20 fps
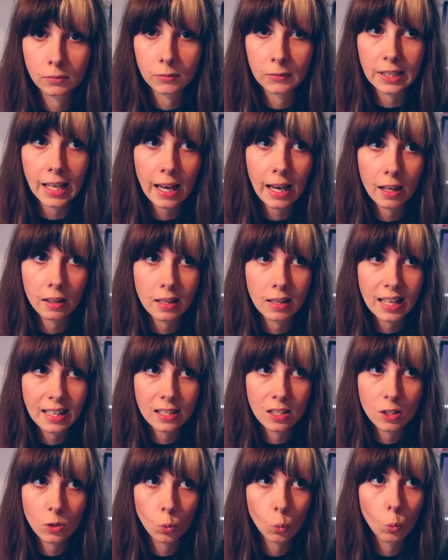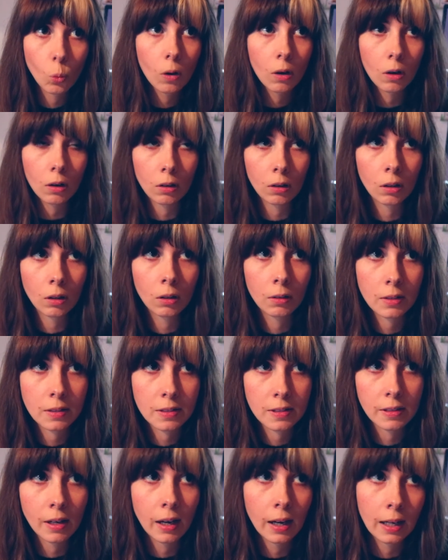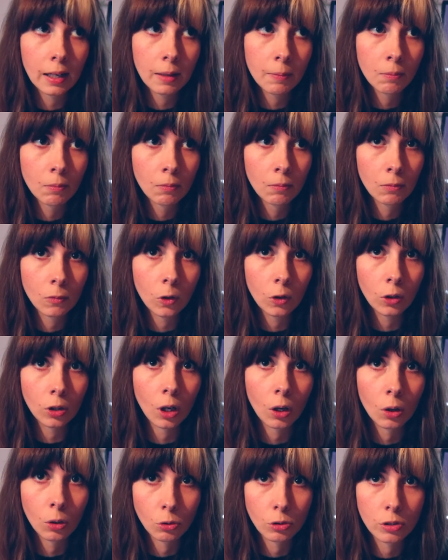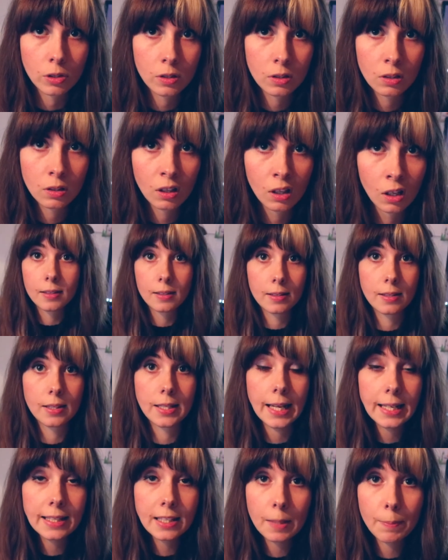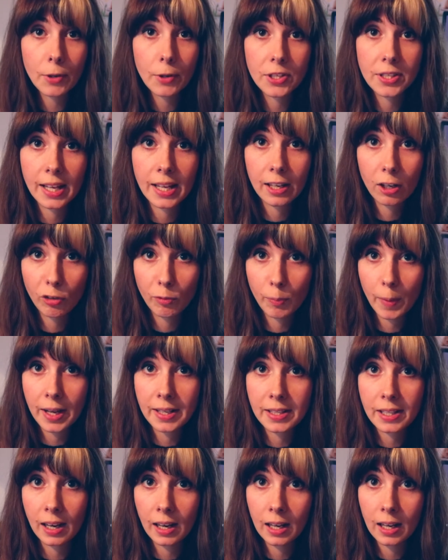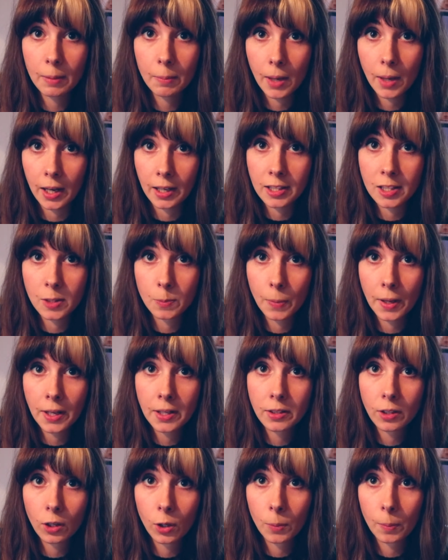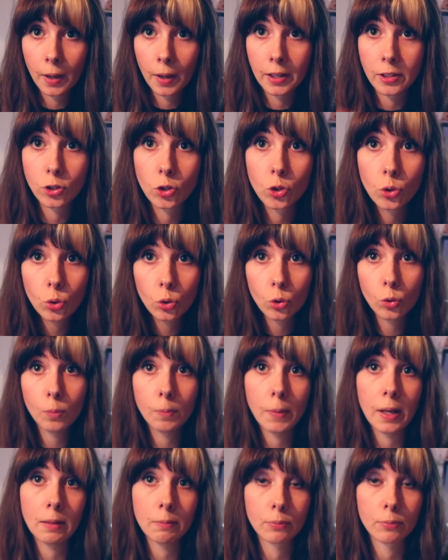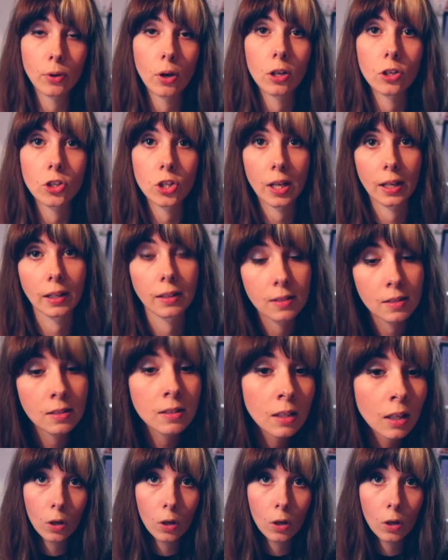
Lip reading: Yeah, that's where all this time goes. 60% of my time I spend on my 2 main projects.